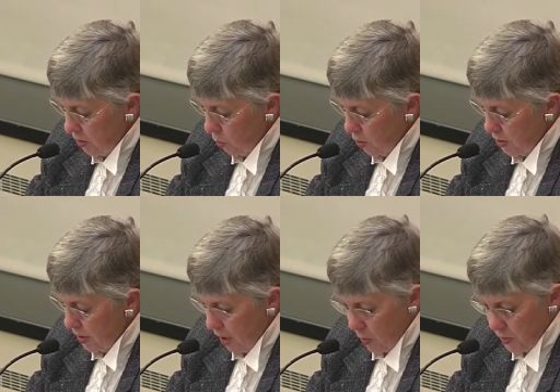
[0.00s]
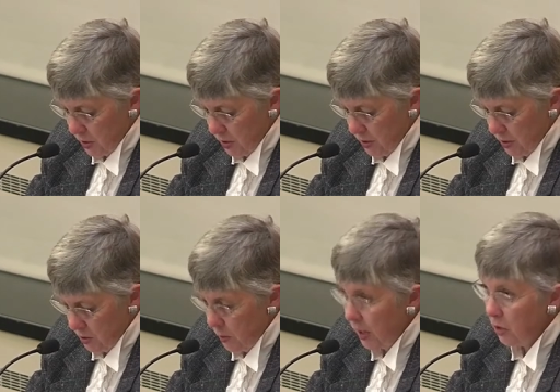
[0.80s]
that works to help
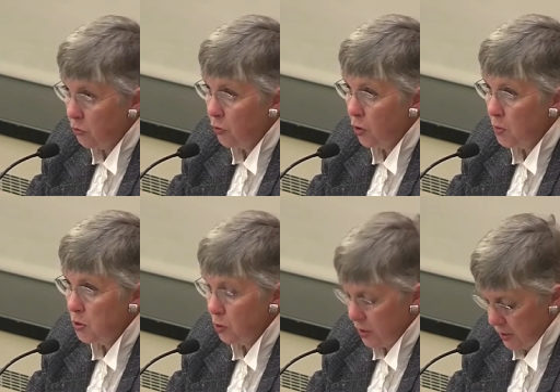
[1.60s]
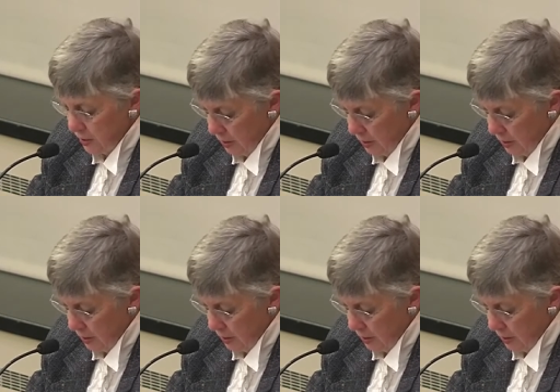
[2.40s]
citizens make informed choices